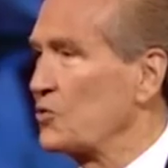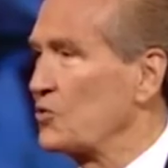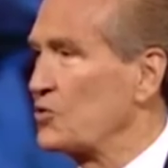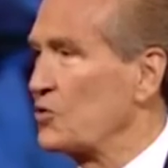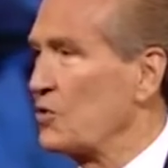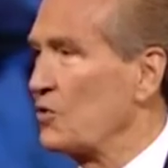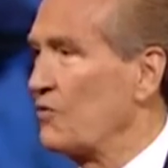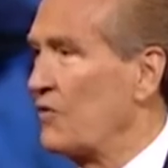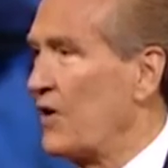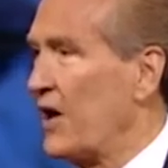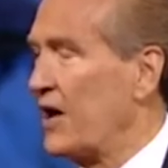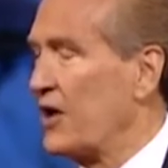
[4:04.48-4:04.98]

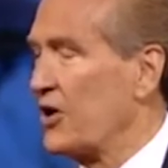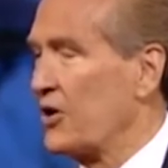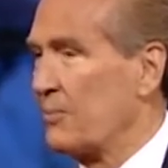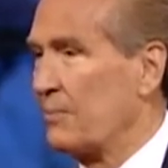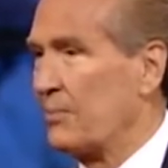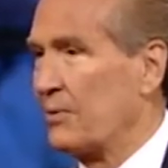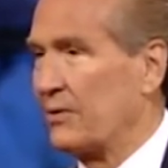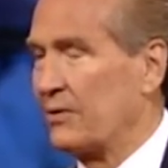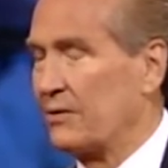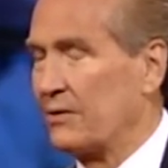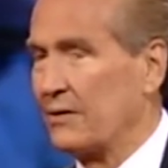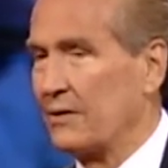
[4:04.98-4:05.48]
so
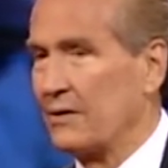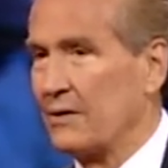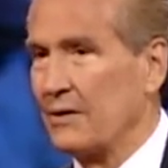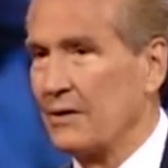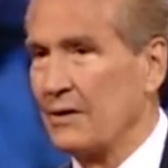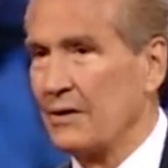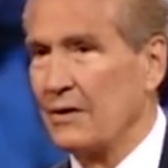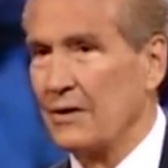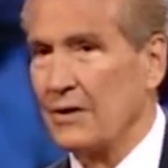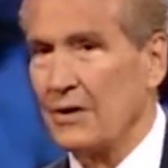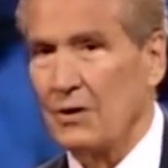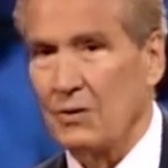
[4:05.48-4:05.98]
valuable?
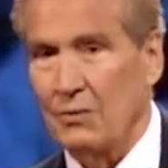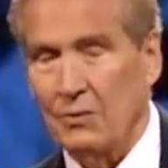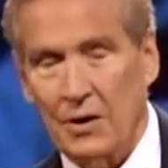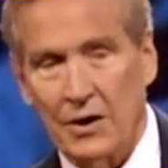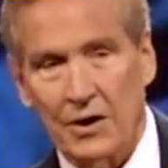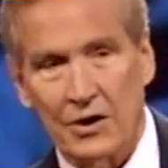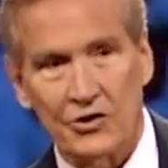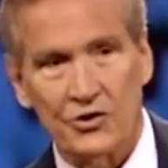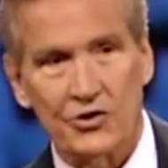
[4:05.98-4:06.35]
Well,